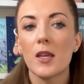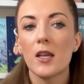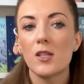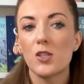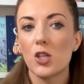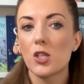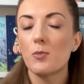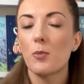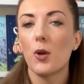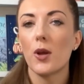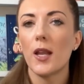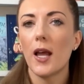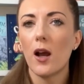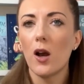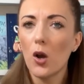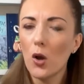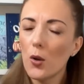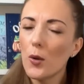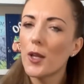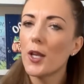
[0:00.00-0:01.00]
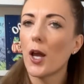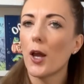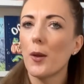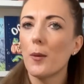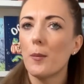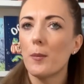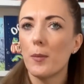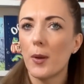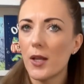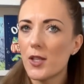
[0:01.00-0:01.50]
Just point out, oh, you know,
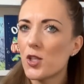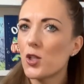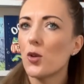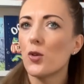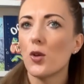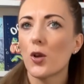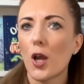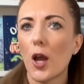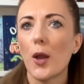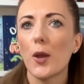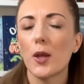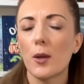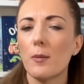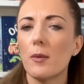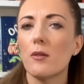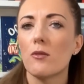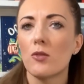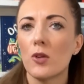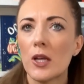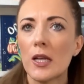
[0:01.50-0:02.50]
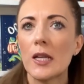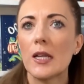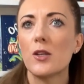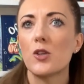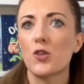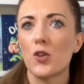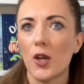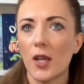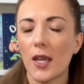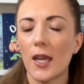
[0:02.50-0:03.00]
putting on your coat can be really
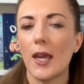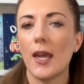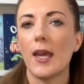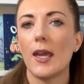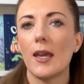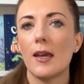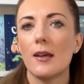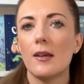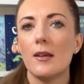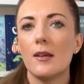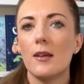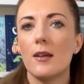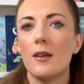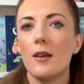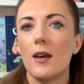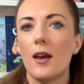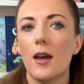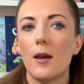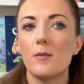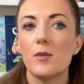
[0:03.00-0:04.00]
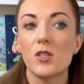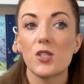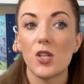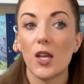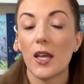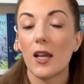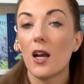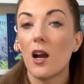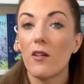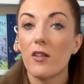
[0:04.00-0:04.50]
tricky. Just to
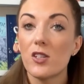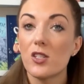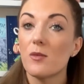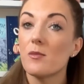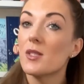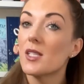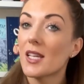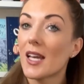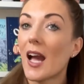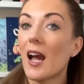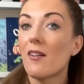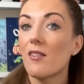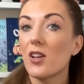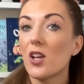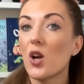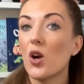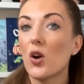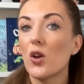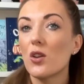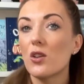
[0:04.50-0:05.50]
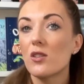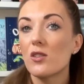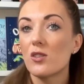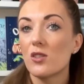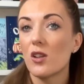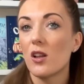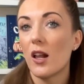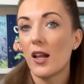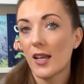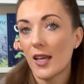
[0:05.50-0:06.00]
encourage them to carry on,
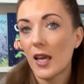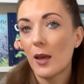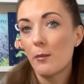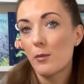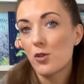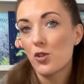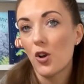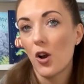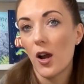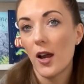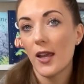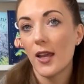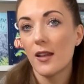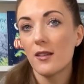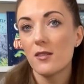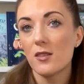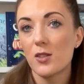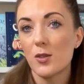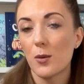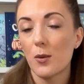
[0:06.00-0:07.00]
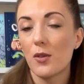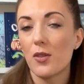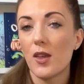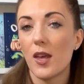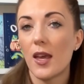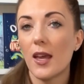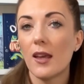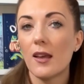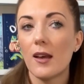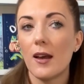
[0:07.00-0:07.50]
like keep trying, sort of
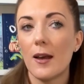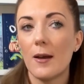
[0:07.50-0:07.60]
thing.